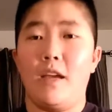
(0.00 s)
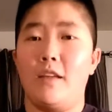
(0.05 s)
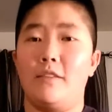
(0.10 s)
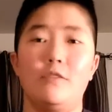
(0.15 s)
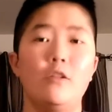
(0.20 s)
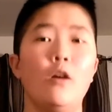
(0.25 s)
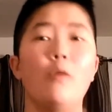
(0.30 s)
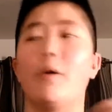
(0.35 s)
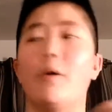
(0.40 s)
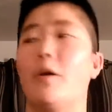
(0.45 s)

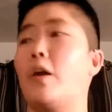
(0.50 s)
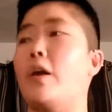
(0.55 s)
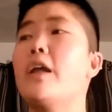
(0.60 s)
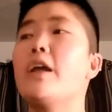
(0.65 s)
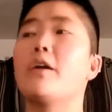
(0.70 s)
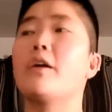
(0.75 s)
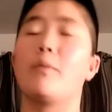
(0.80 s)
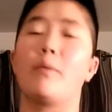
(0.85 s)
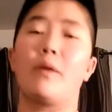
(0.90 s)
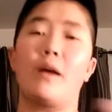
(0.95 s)
It's nowhere
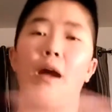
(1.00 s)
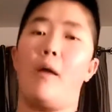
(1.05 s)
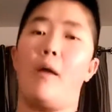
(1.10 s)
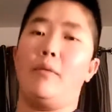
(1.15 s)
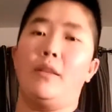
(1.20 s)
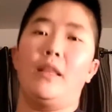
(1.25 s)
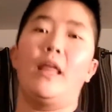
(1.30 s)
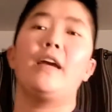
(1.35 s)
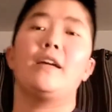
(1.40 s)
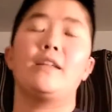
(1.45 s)
near where I
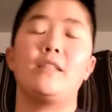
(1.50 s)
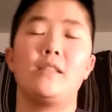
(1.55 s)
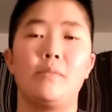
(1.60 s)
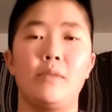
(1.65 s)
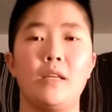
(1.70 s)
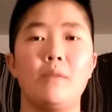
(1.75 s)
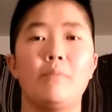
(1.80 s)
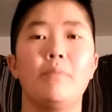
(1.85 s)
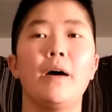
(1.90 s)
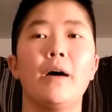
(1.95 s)
would like to
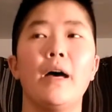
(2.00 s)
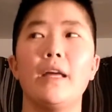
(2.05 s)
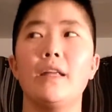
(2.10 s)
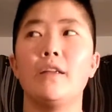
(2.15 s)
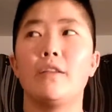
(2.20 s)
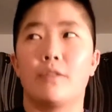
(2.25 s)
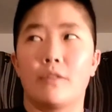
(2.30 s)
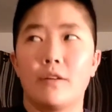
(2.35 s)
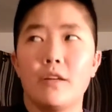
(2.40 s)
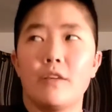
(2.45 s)
be,
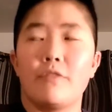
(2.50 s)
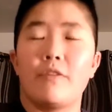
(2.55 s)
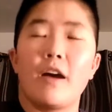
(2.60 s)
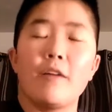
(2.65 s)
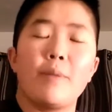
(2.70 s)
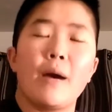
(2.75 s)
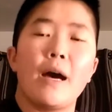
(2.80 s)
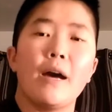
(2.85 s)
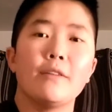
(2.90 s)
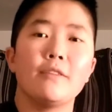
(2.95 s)
but
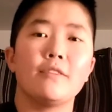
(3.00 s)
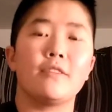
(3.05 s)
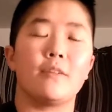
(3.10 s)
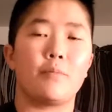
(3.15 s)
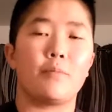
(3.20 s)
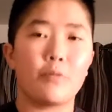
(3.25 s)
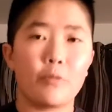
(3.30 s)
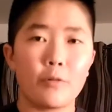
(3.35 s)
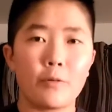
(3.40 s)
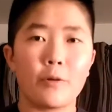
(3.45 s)
35 pounds is
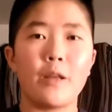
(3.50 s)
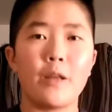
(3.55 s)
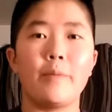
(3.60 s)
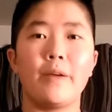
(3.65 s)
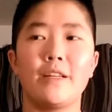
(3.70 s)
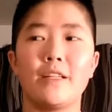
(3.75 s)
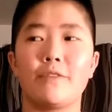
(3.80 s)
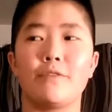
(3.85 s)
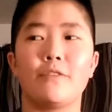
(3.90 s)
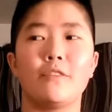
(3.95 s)
a pretty
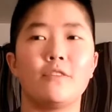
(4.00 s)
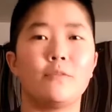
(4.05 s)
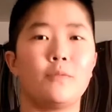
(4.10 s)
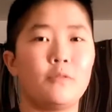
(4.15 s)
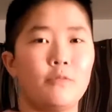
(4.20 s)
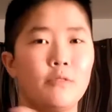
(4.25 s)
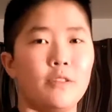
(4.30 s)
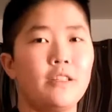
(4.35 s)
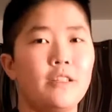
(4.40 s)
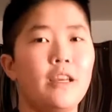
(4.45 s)
big difference
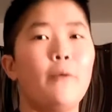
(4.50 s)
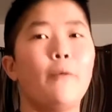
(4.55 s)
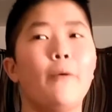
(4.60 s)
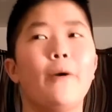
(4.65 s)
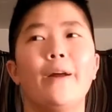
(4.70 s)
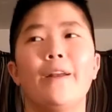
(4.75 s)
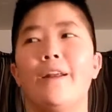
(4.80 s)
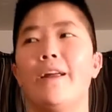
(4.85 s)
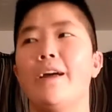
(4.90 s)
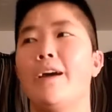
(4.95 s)
between day
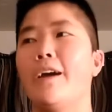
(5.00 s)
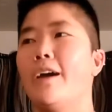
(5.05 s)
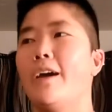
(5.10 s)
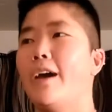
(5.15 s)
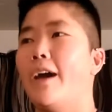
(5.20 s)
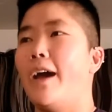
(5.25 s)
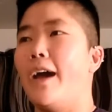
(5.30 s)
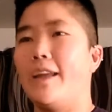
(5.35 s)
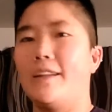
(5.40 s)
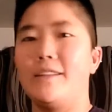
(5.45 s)
1
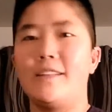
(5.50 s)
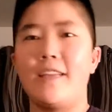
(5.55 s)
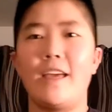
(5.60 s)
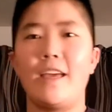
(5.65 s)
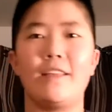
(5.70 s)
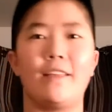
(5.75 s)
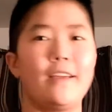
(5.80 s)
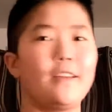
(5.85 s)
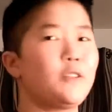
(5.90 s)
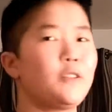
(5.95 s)
and
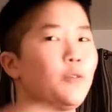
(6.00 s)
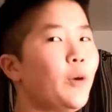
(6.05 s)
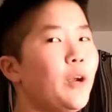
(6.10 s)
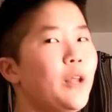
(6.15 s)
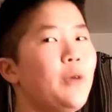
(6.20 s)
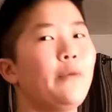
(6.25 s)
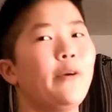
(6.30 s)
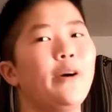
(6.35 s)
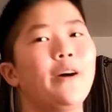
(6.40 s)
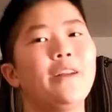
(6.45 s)
day,
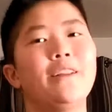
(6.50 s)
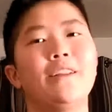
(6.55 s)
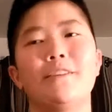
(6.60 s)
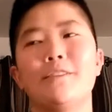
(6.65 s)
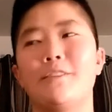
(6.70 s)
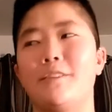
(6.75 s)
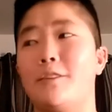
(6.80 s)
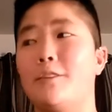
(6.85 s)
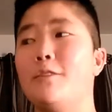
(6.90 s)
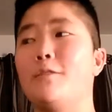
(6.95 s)
21.
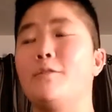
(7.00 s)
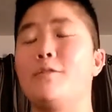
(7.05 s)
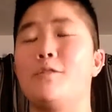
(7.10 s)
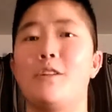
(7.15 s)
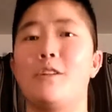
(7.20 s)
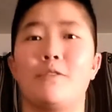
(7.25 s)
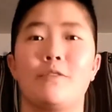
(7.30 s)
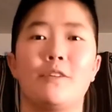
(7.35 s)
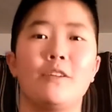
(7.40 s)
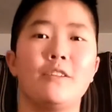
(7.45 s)
There's a
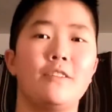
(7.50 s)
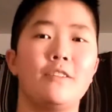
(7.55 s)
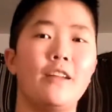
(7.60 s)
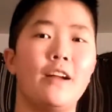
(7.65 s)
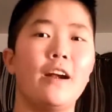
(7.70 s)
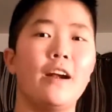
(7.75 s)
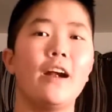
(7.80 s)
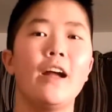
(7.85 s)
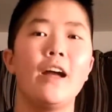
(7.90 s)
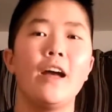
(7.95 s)
huge difference
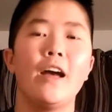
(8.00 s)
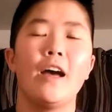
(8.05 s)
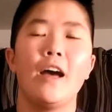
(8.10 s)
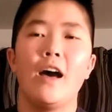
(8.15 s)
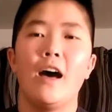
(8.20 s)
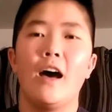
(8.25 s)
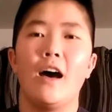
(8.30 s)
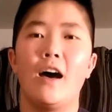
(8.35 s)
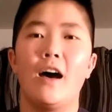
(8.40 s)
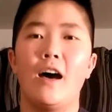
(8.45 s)
there,
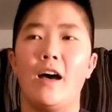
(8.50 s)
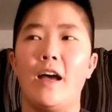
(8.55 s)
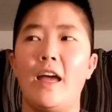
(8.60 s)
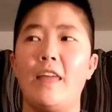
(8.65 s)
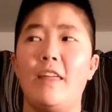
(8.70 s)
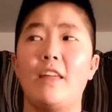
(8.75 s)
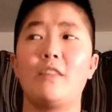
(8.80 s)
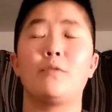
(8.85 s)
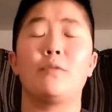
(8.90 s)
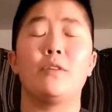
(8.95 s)

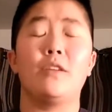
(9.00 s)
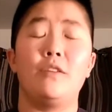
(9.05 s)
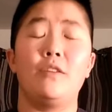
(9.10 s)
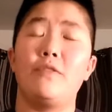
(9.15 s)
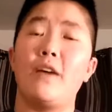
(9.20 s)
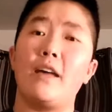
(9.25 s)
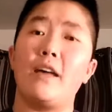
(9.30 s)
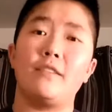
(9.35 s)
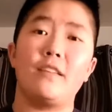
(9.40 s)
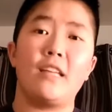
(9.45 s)
and that's a really
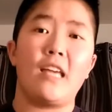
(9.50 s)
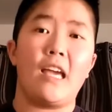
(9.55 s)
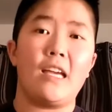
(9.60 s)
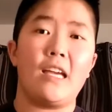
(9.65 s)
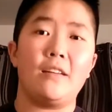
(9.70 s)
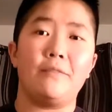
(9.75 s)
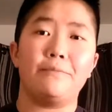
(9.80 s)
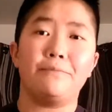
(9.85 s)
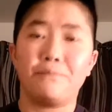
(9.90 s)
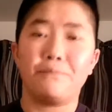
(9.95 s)
fast
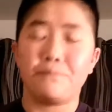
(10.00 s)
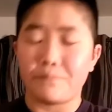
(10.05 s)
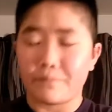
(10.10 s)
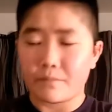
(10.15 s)
gain.